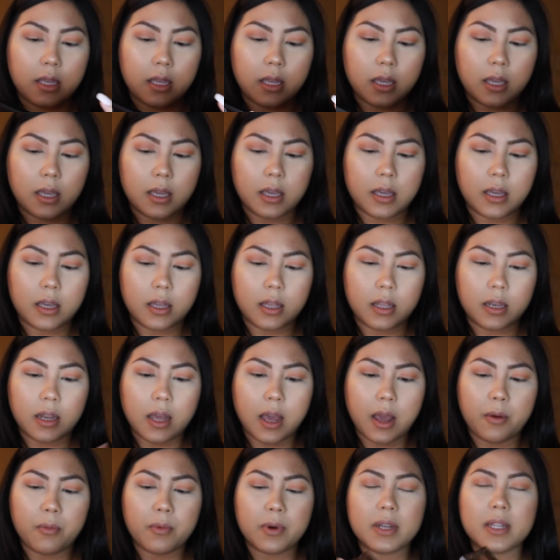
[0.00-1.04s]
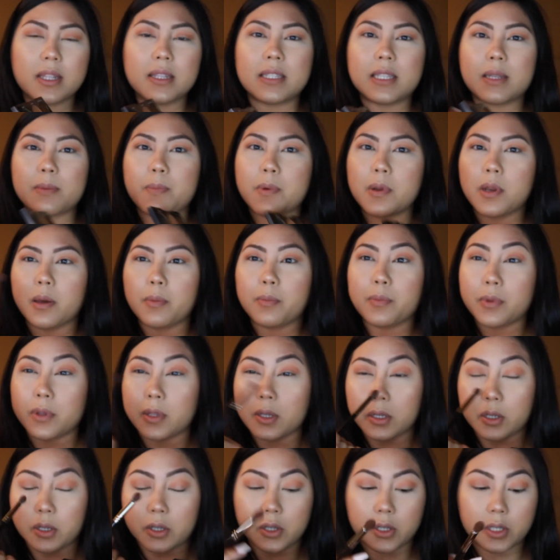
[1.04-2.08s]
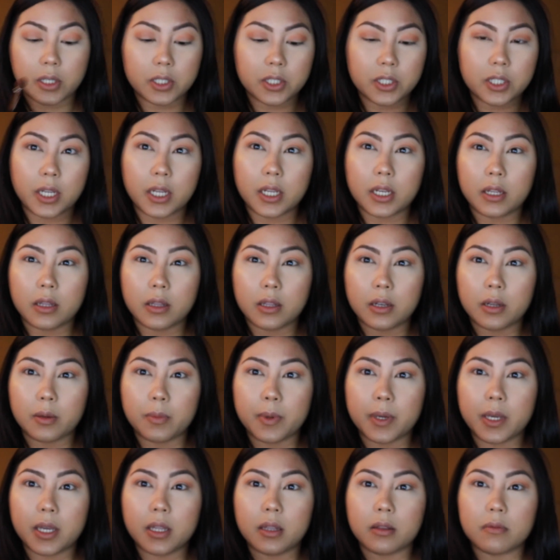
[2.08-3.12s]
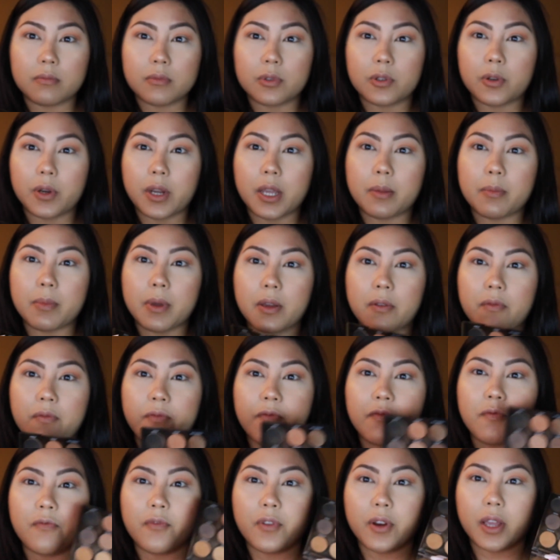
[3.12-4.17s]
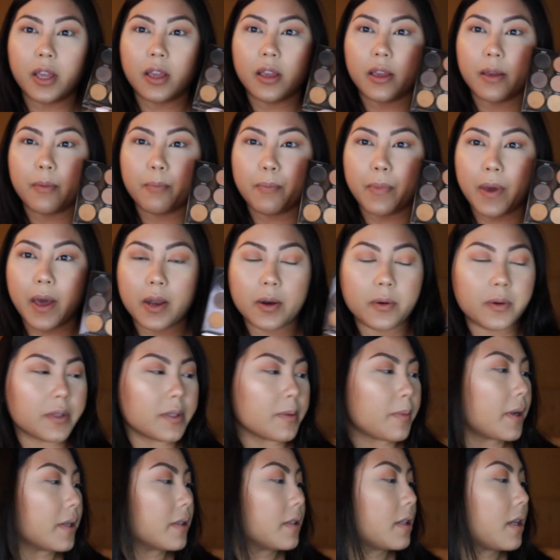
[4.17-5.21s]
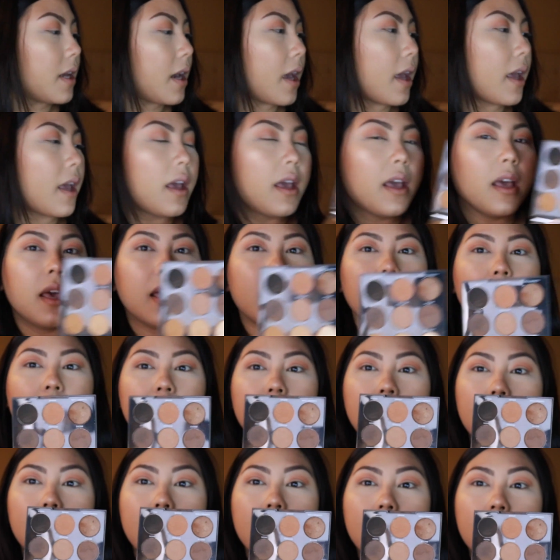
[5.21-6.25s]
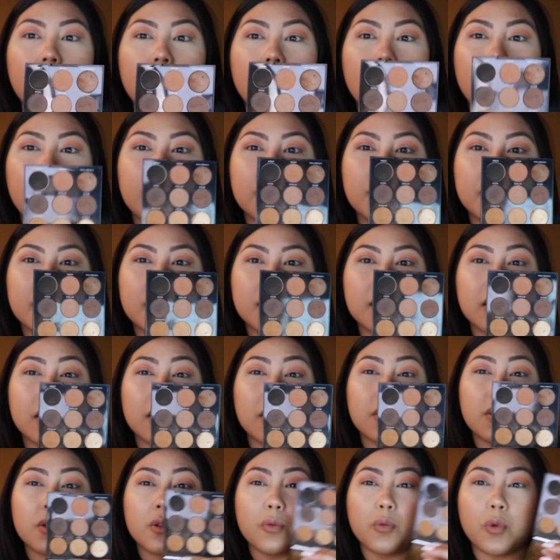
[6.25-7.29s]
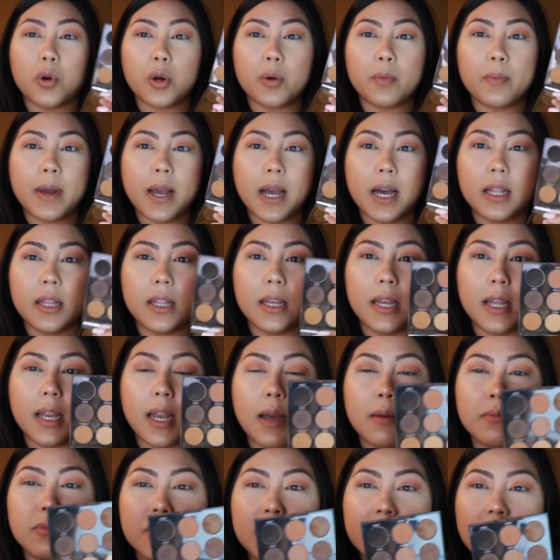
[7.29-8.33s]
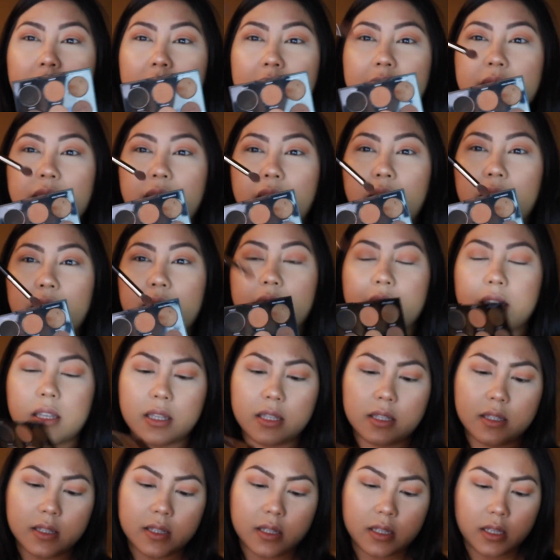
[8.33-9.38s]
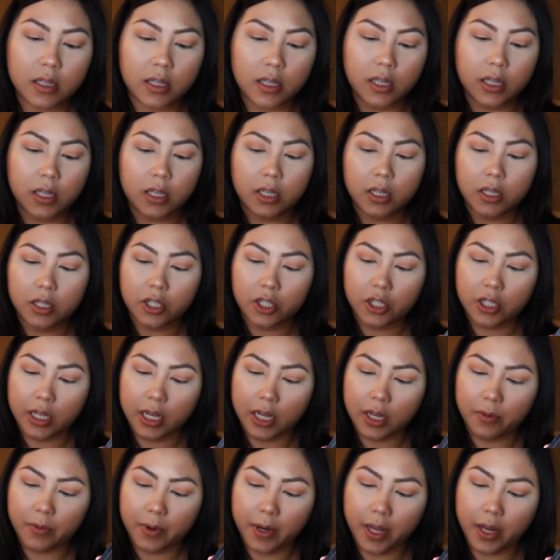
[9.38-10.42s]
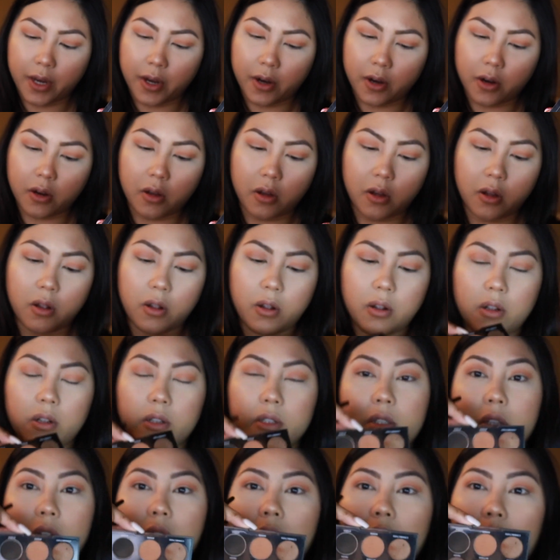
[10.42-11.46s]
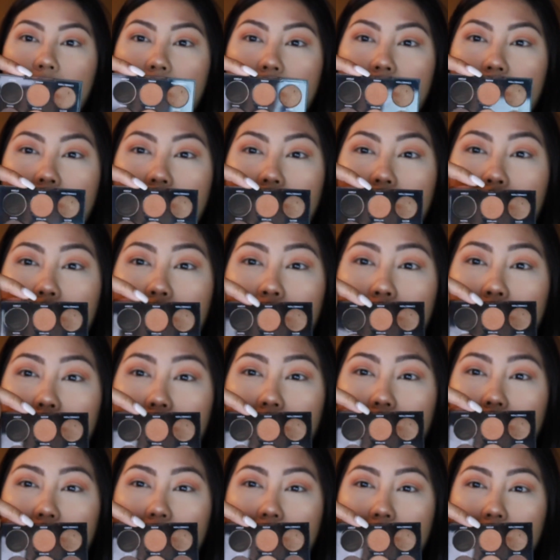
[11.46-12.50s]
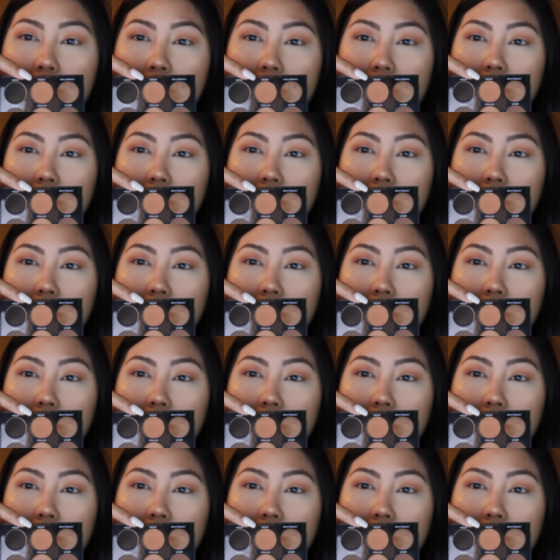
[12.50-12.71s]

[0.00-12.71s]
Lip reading: And I want to deepen up the crease shade a little bit. Great, my freaking battery's about to die. This is another warm palette. I'm just going to take this shade right here called Aware.